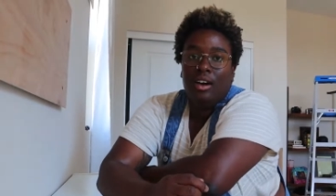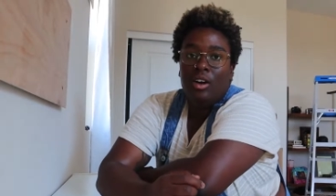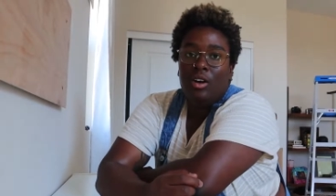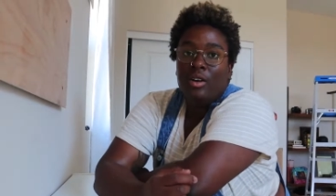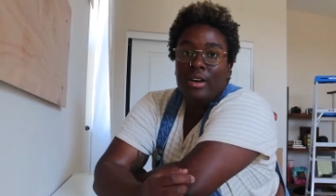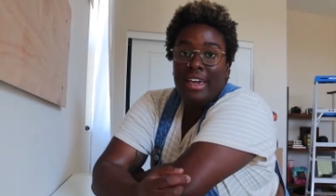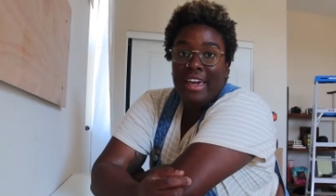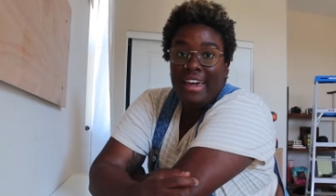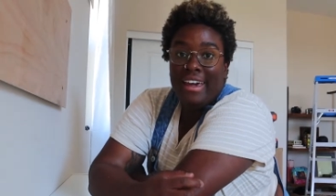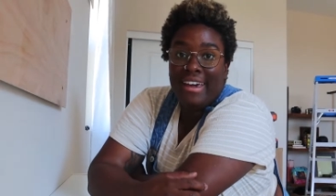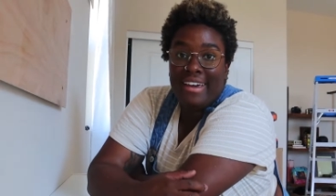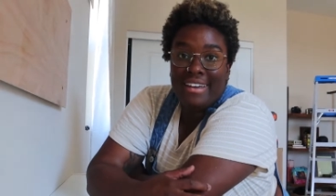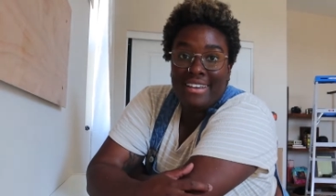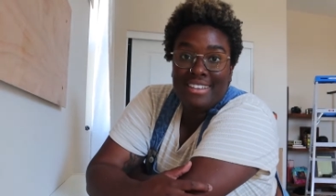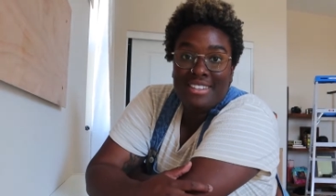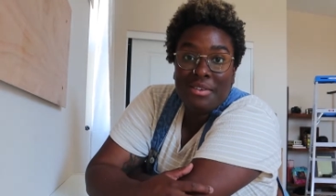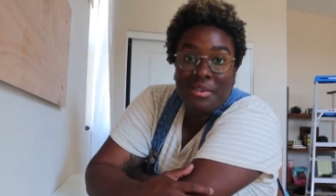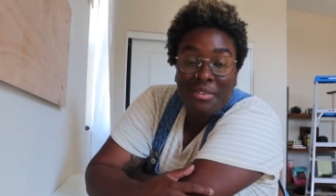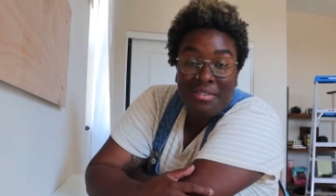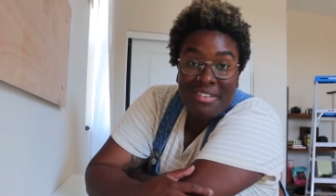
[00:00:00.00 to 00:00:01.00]
Okay,
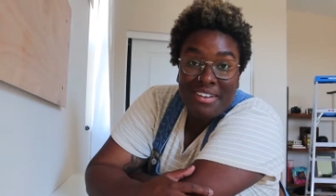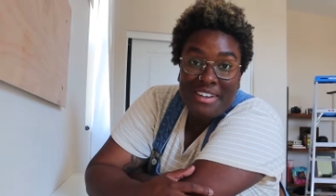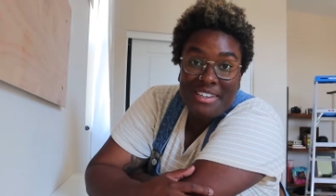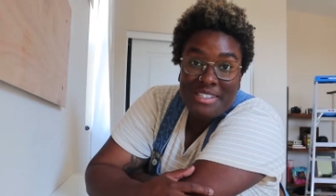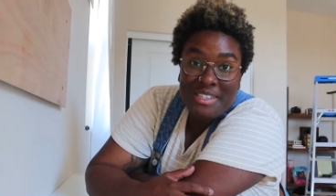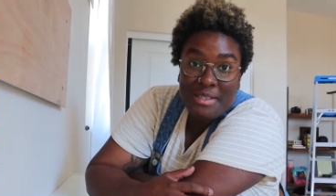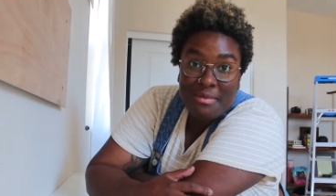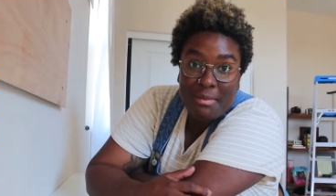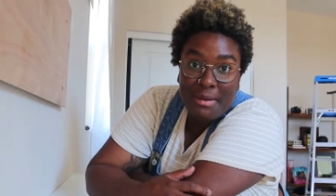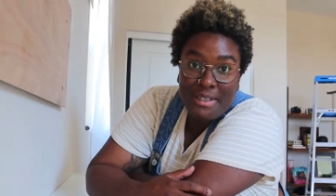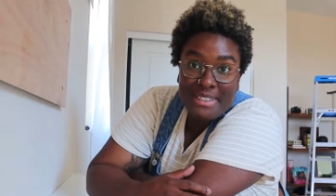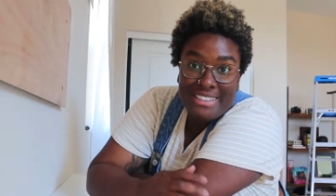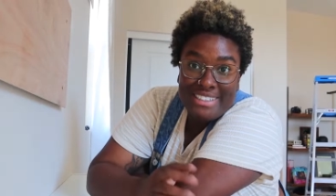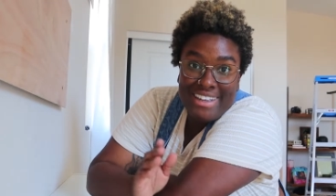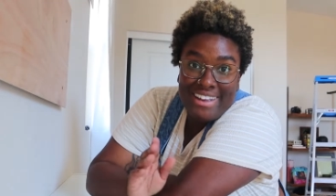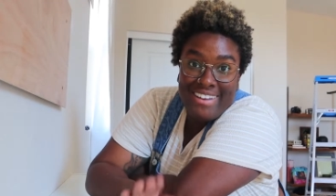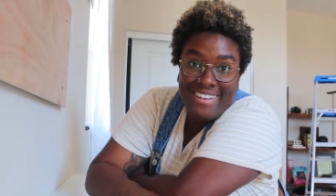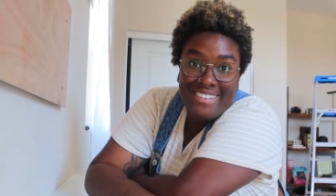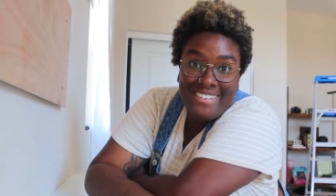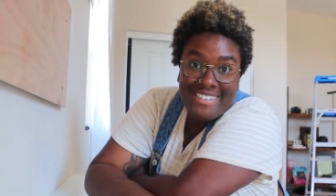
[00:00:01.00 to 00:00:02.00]
so we finished these
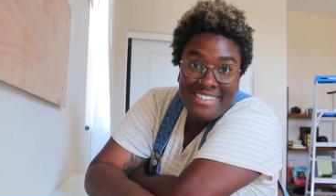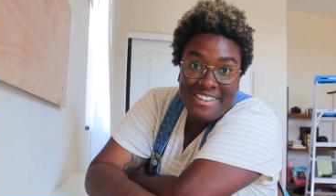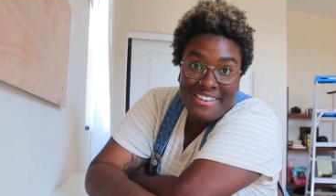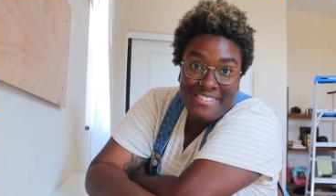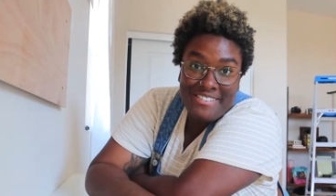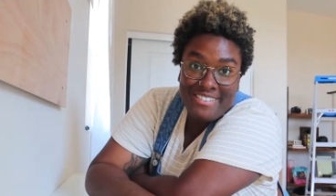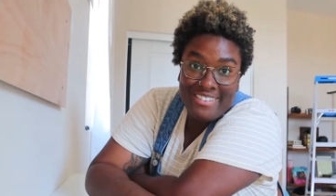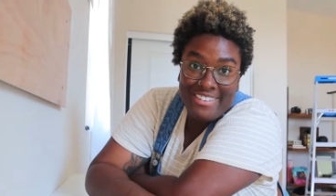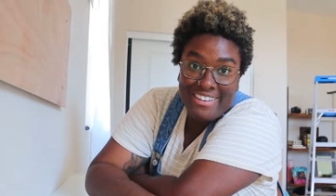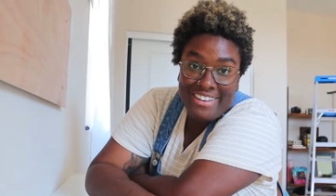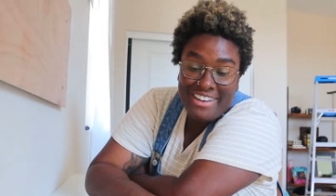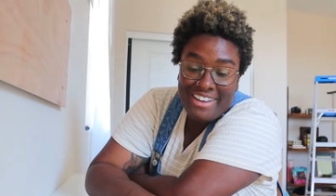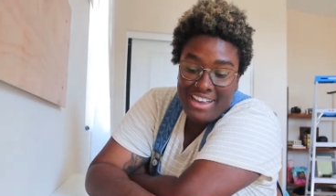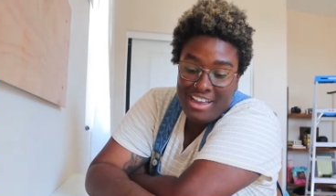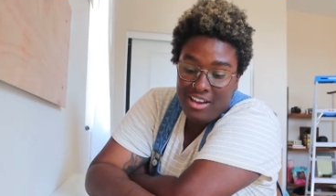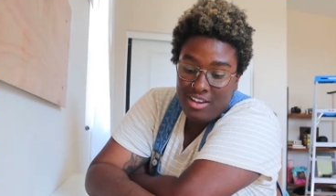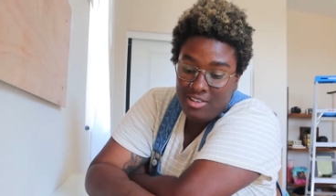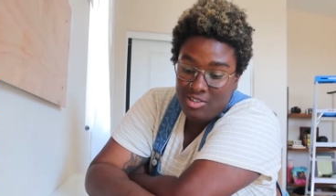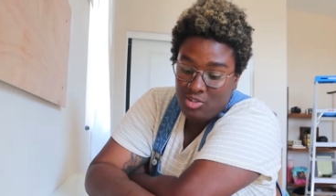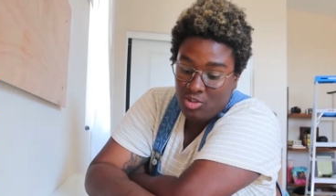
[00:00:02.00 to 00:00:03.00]
bookshelves. They're
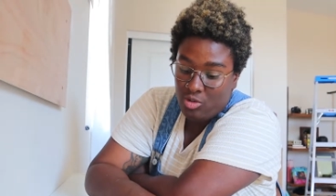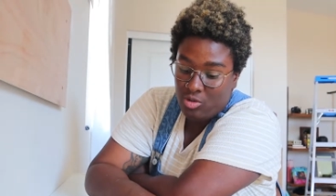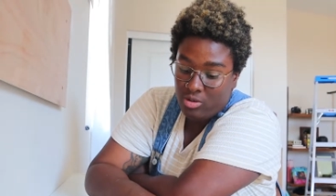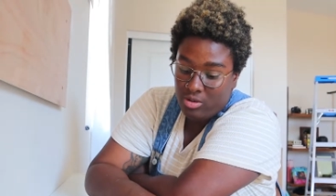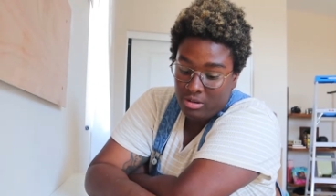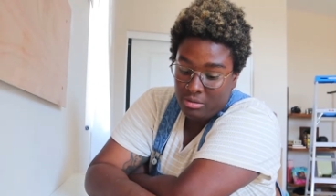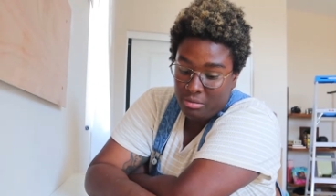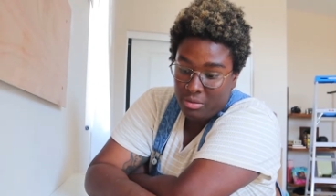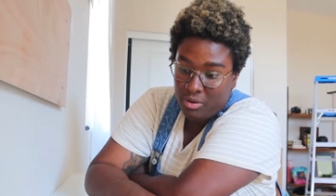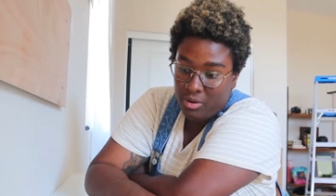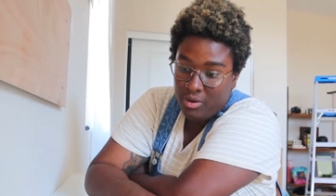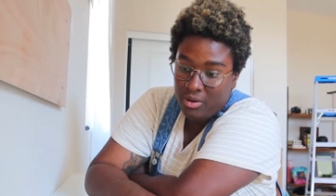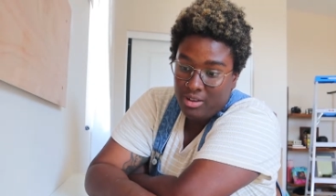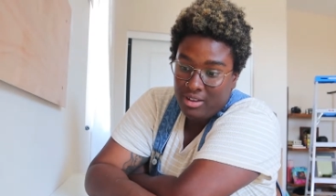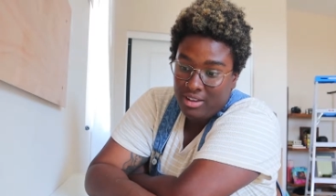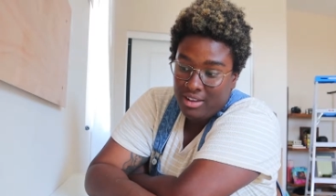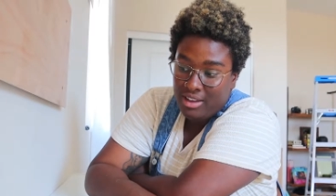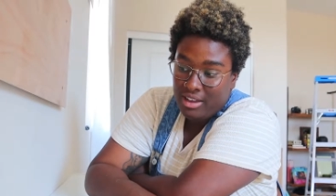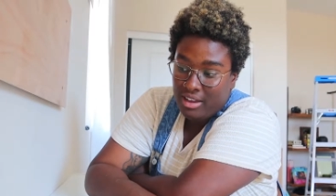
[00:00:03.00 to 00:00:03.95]
really adorable.